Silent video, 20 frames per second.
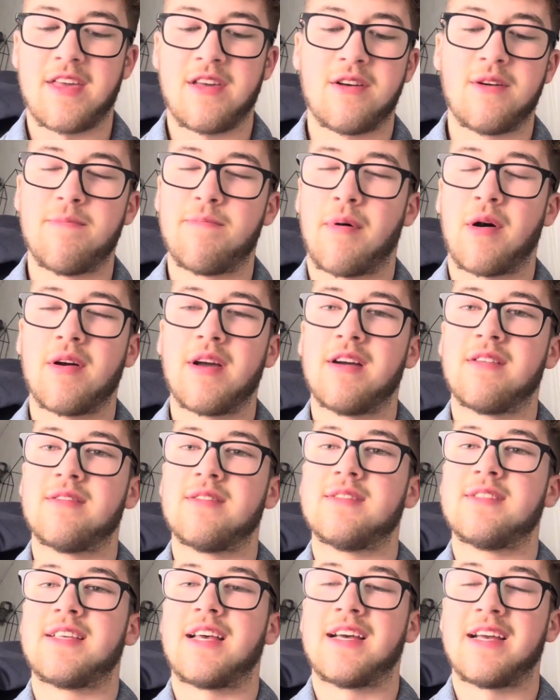You could buy her
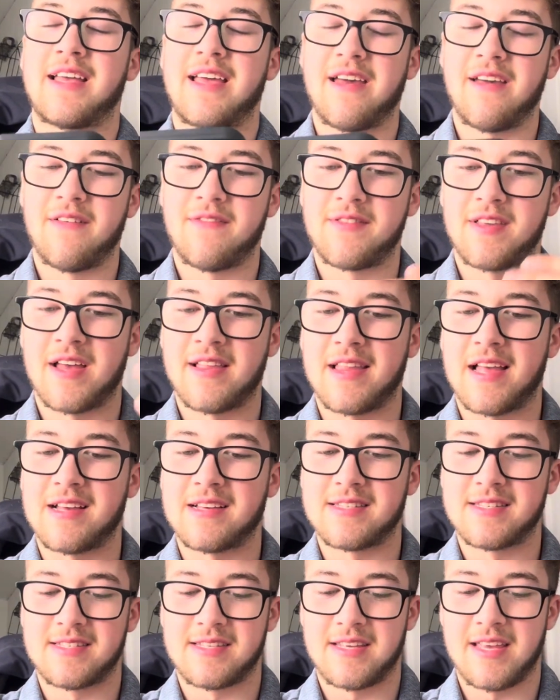as a gift, and
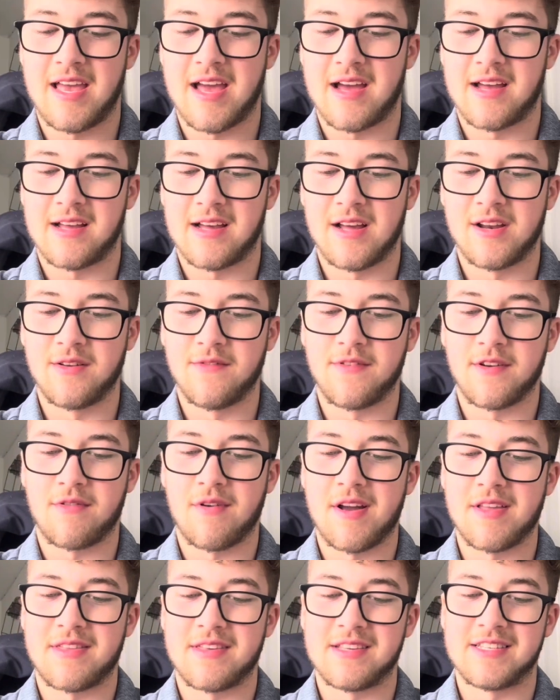that's, yeah, another
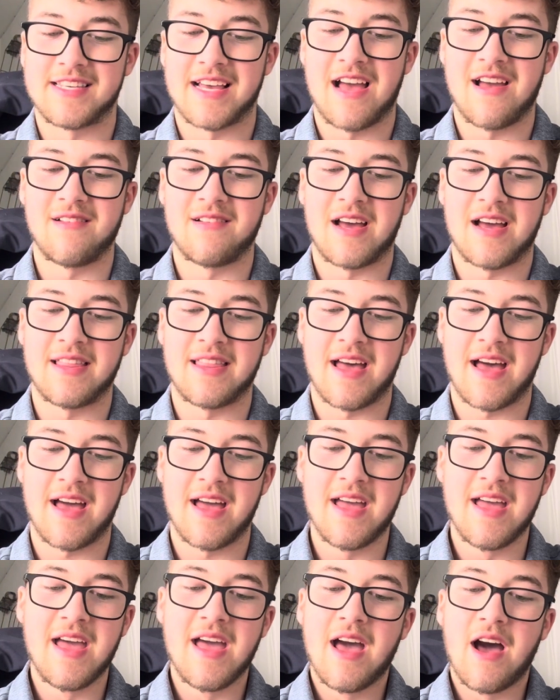great thing to outlay
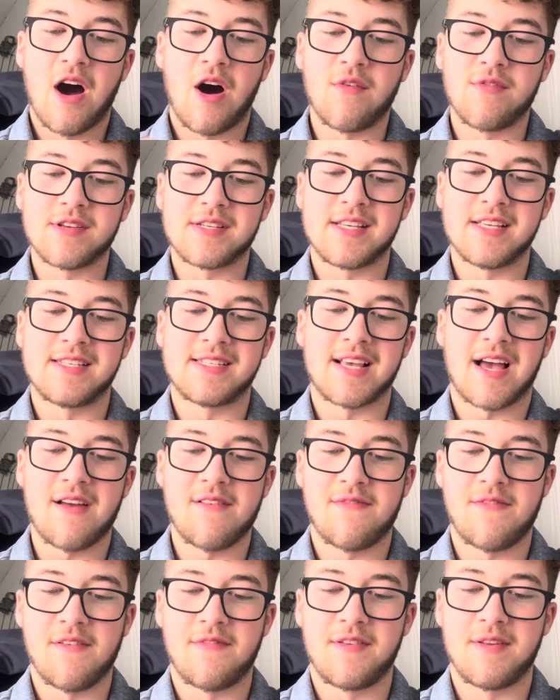there. Obviously,
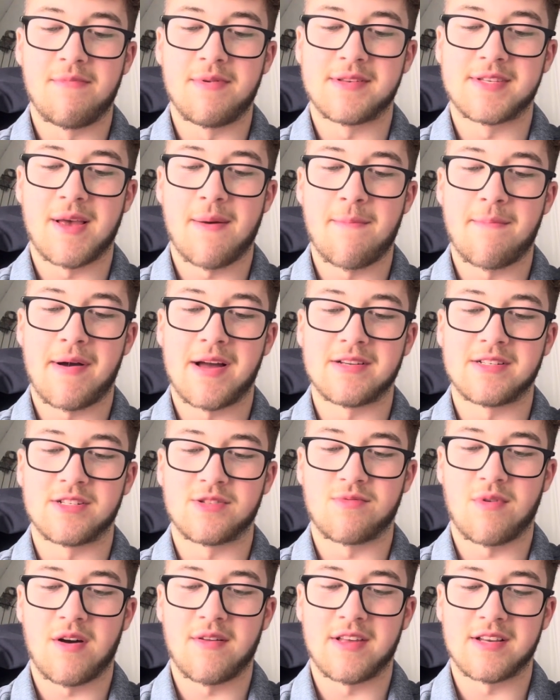save 50% badge
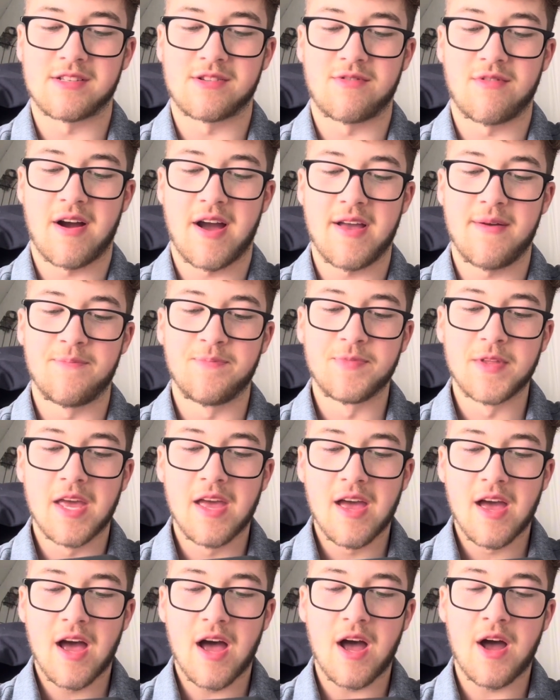as well, that's great.
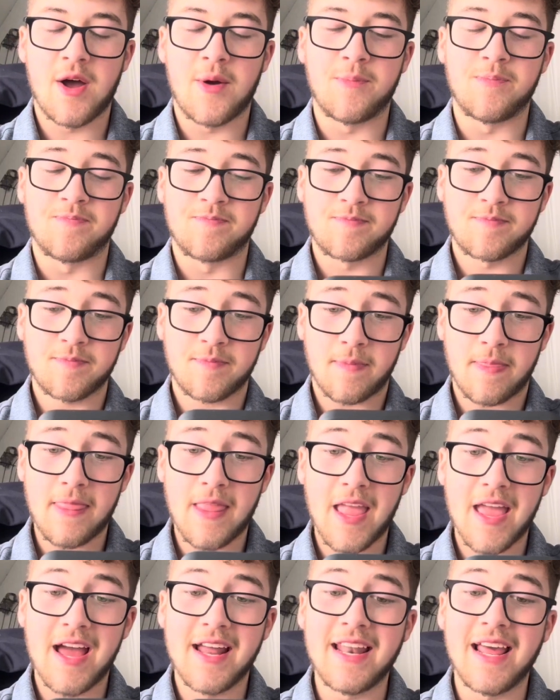And
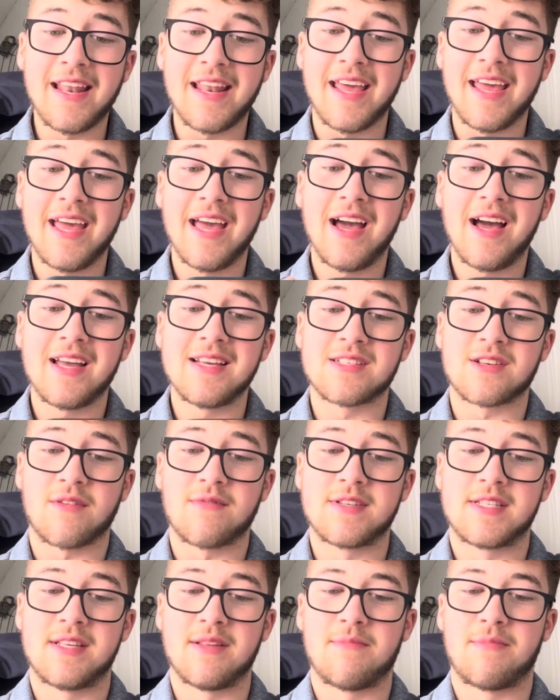then here is
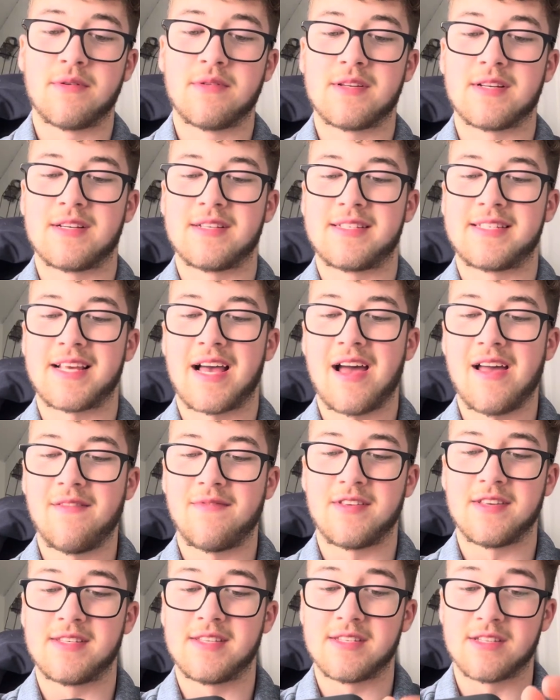obviously the bundle and
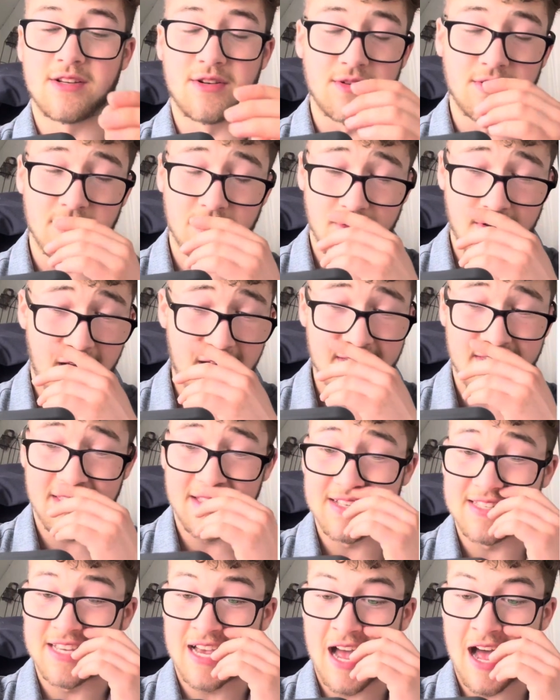save. This is another great
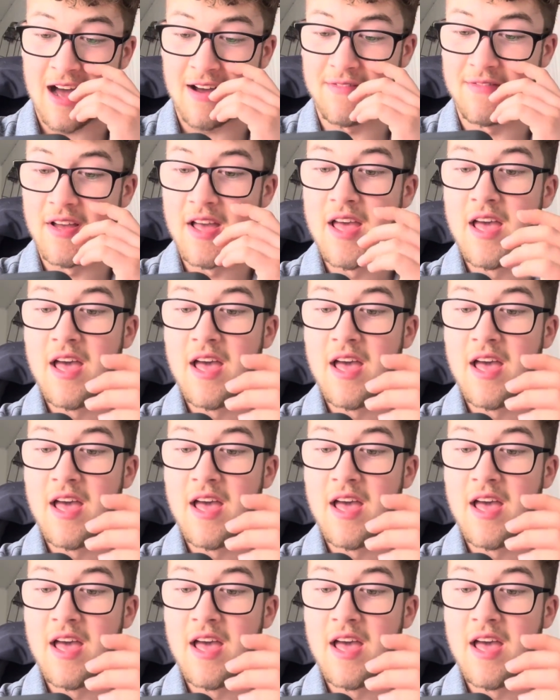thing to have.